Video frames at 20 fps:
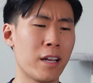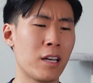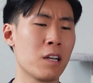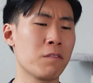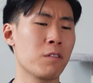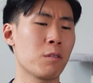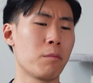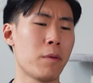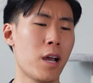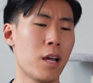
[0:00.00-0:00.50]
and
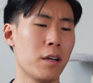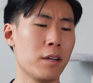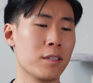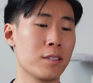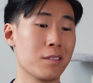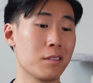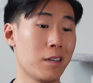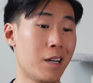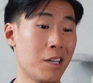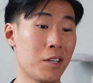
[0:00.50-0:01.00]

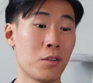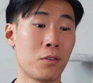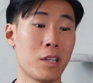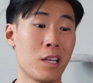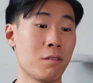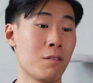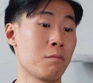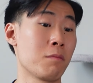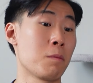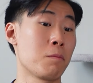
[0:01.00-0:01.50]
informatics. I don't
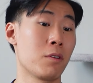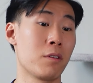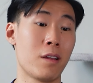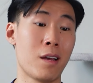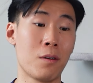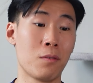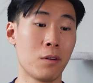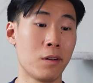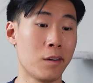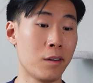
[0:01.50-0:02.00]
even remember
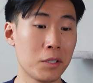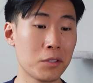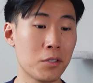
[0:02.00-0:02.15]
that one.